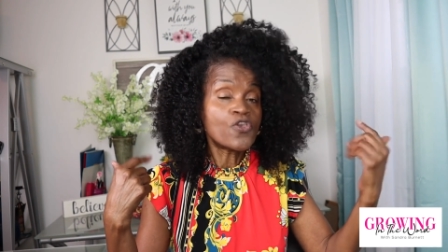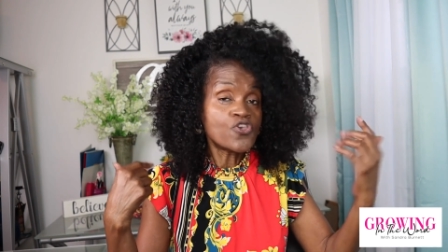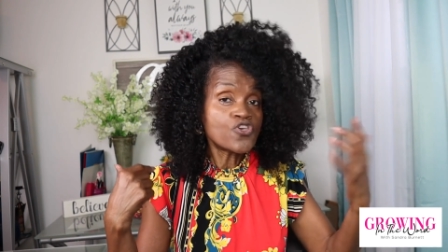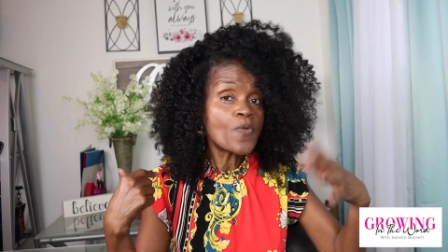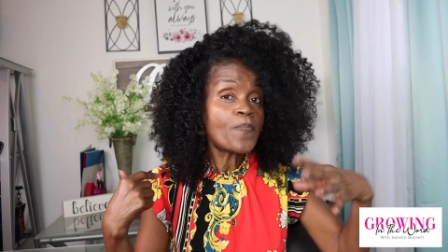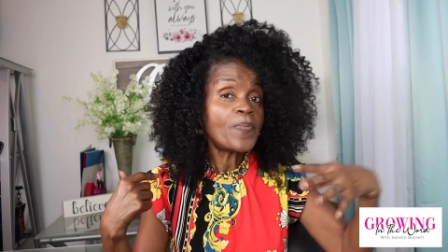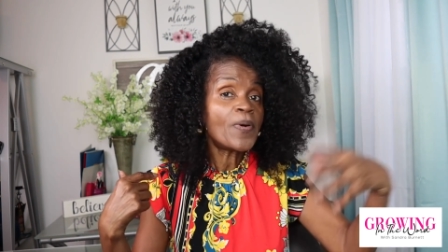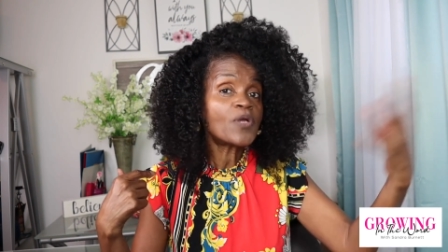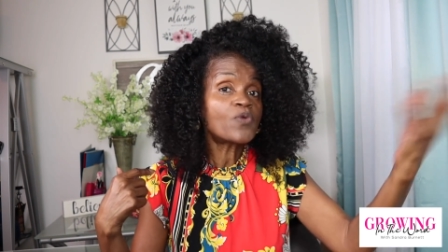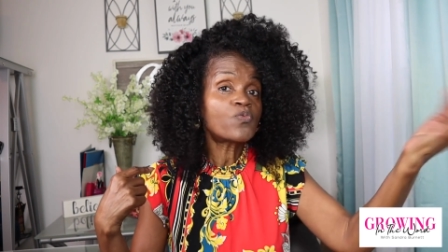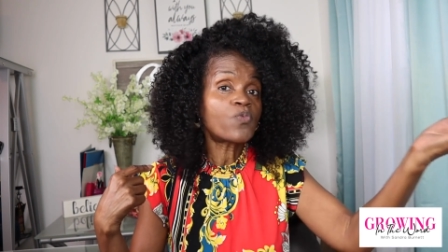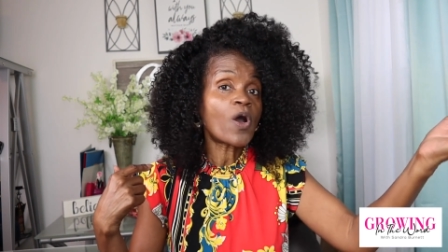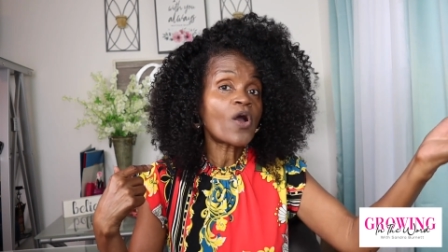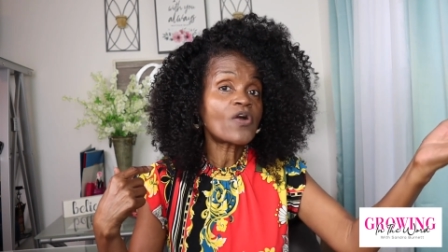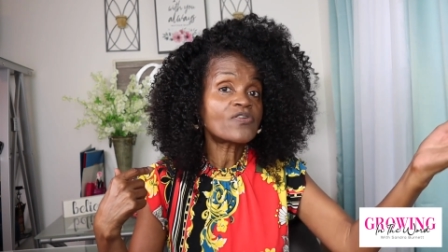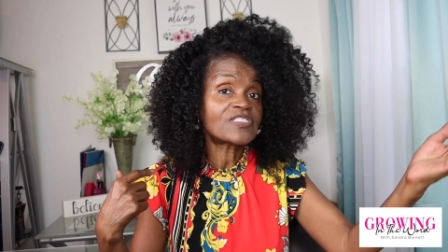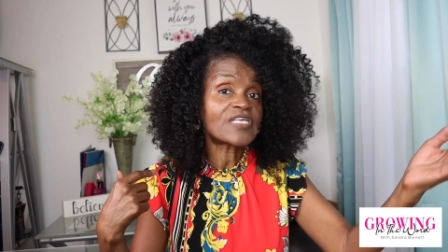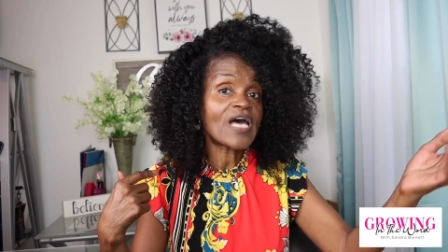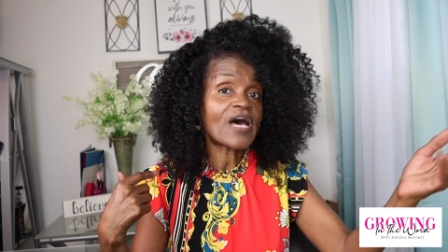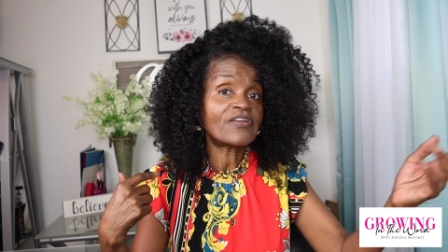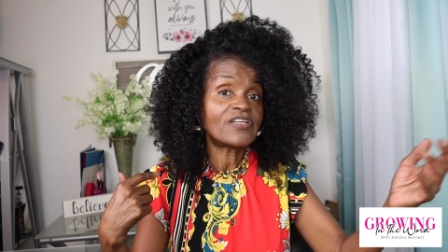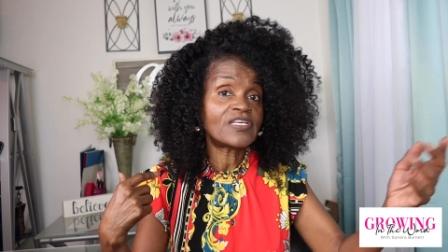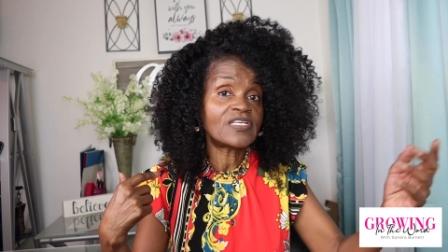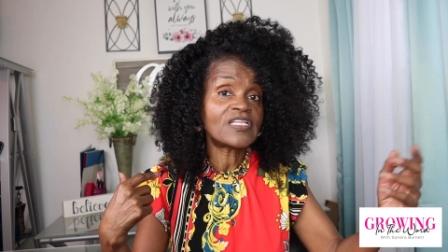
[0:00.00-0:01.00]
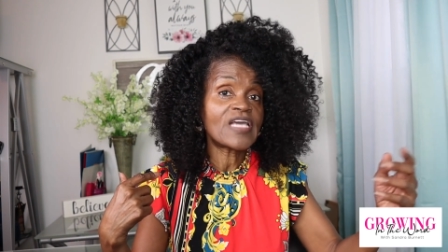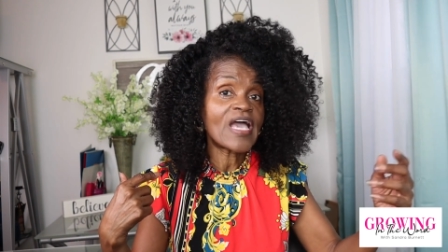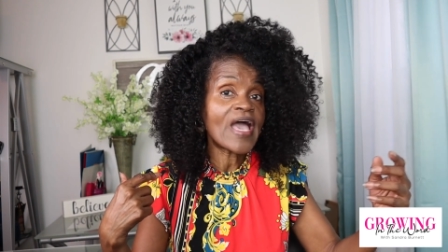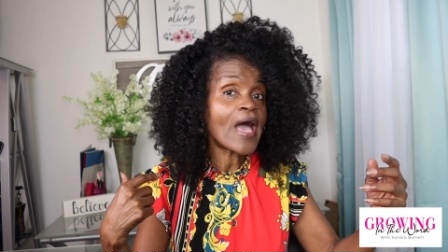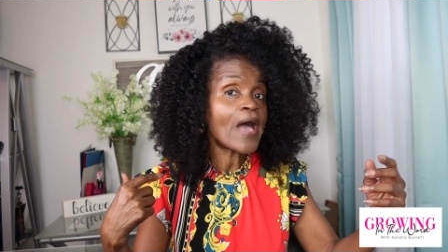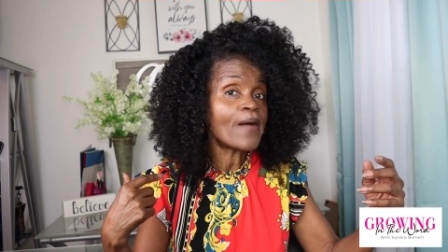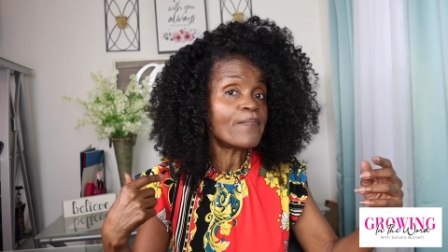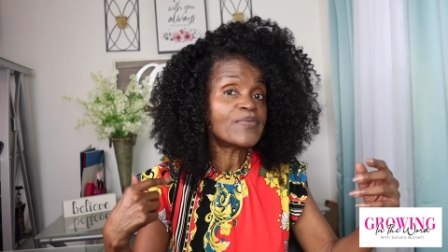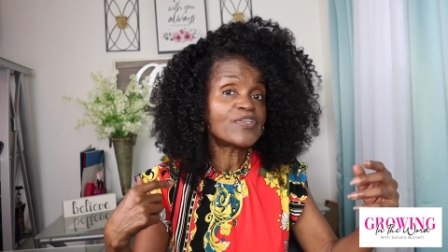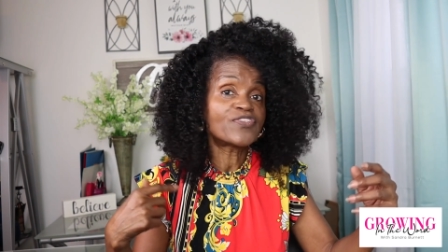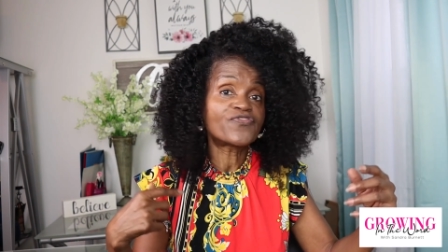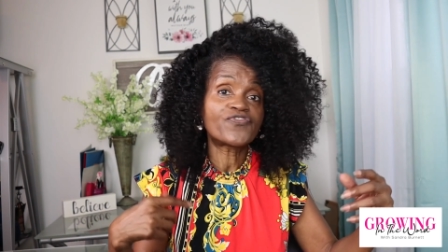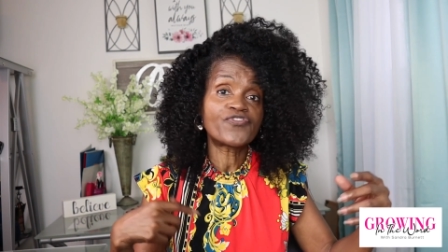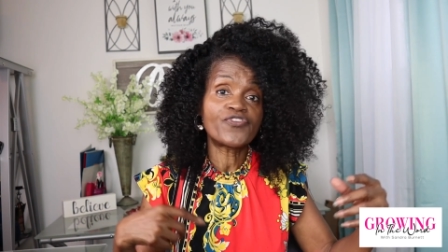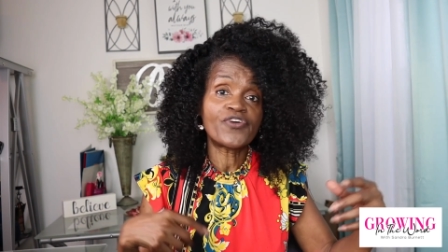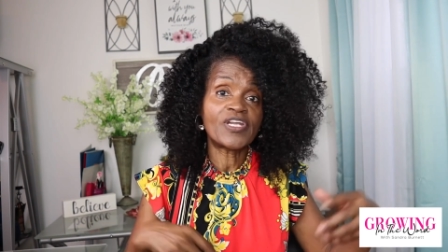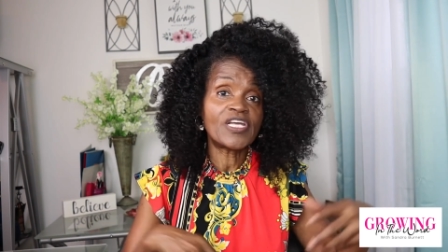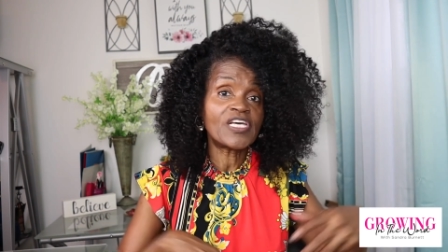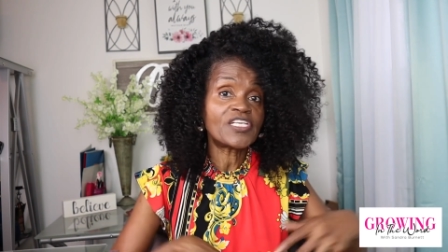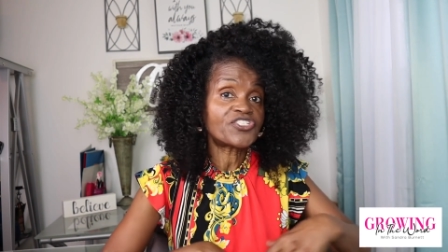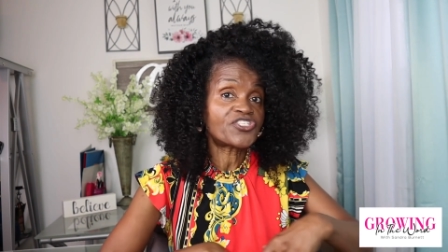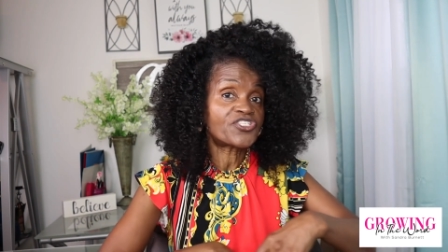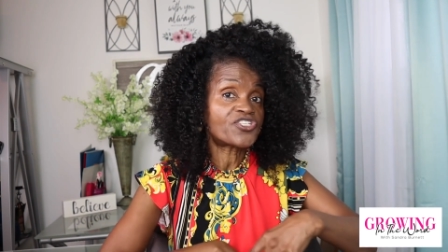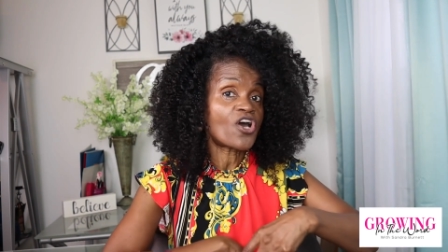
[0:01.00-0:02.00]
You put words out in the atmosphere
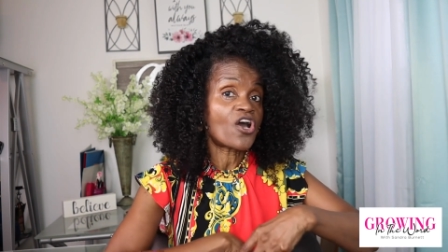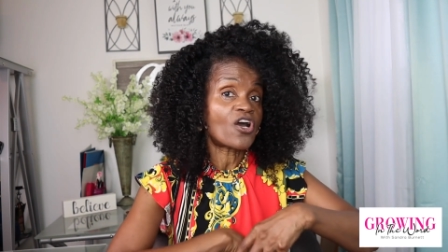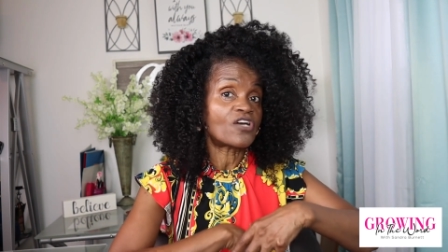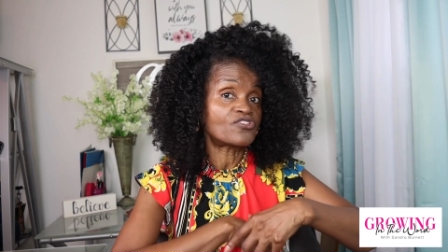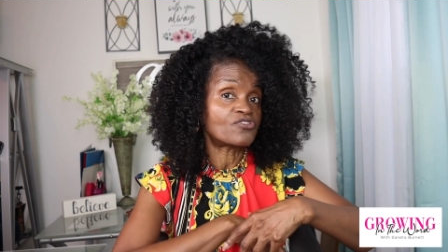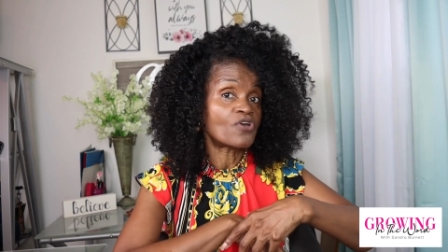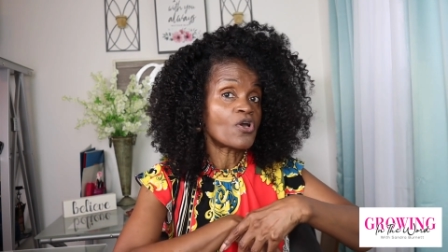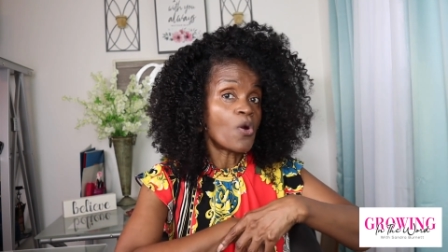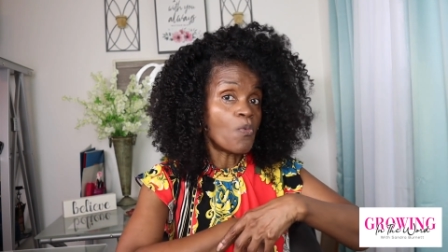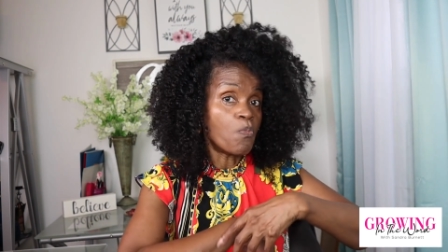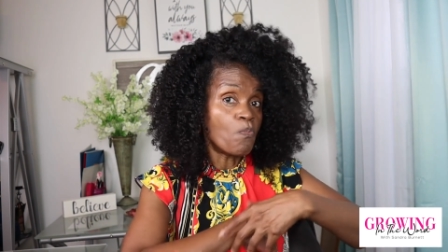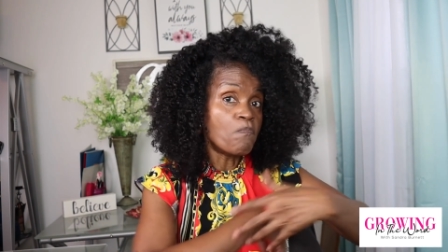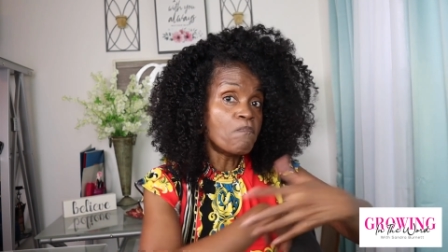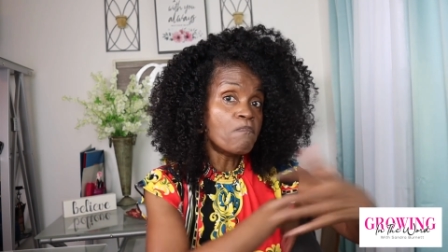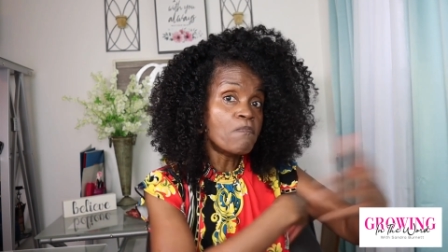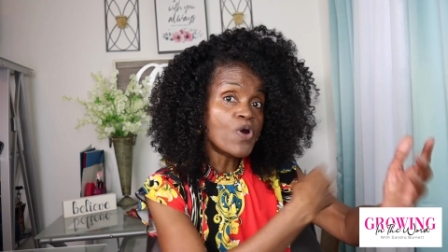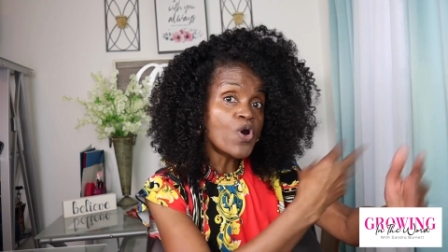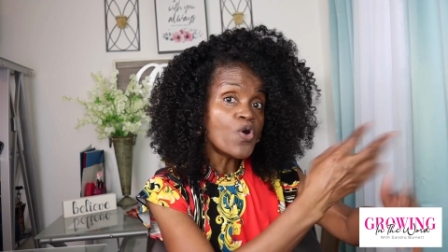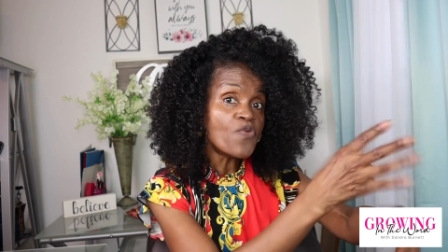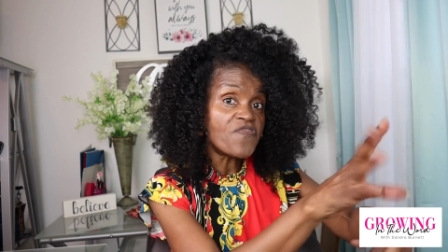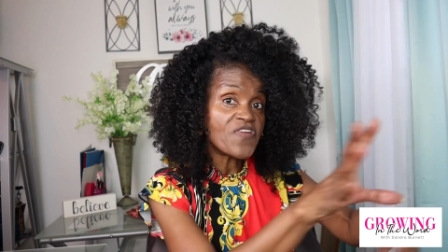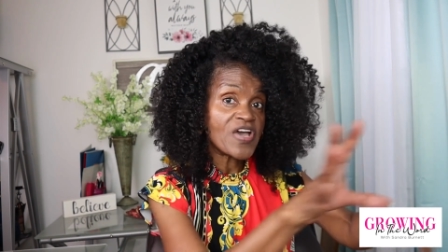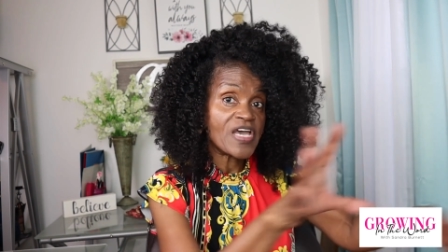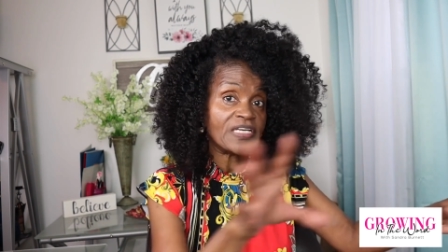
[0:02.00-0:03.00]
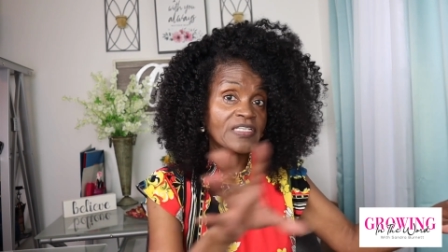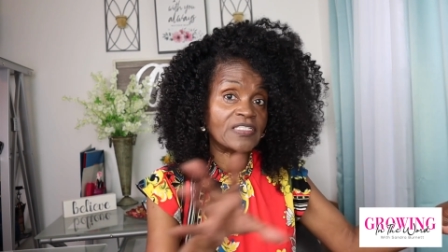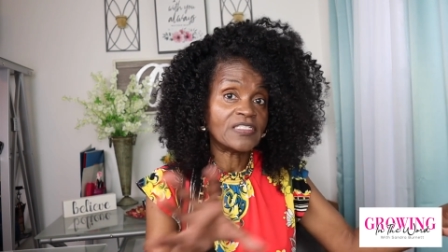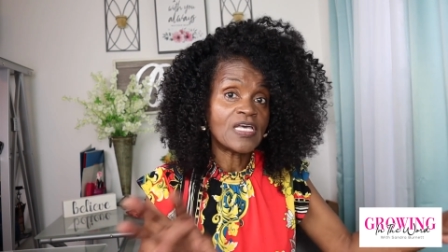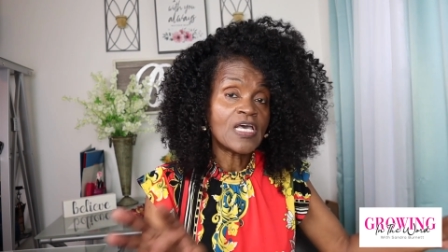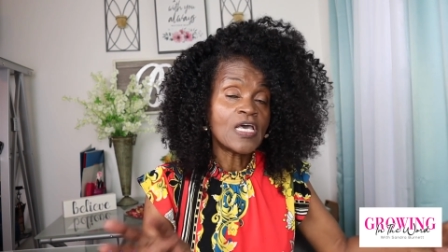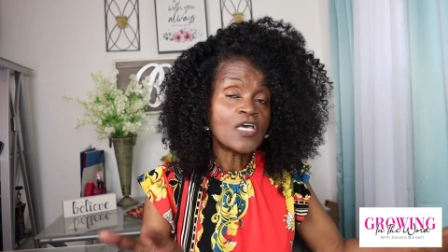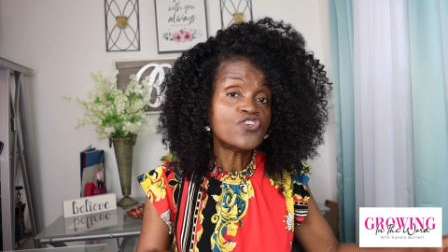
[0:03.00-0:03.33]
and it starts moving.